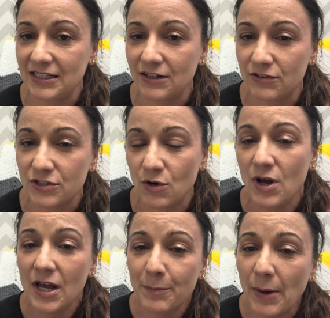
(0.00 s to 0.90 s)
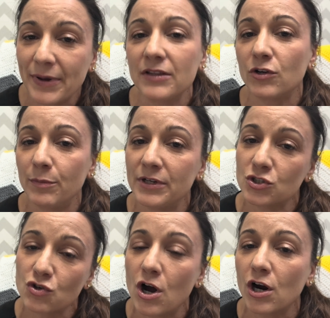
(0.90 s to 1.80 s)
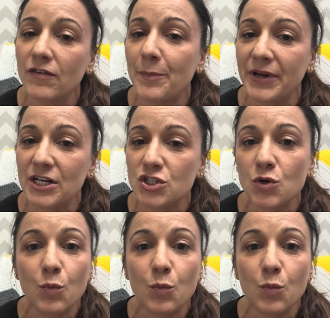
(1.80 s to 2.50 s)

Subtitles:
needle. So probably a little bit stronger of a pinch.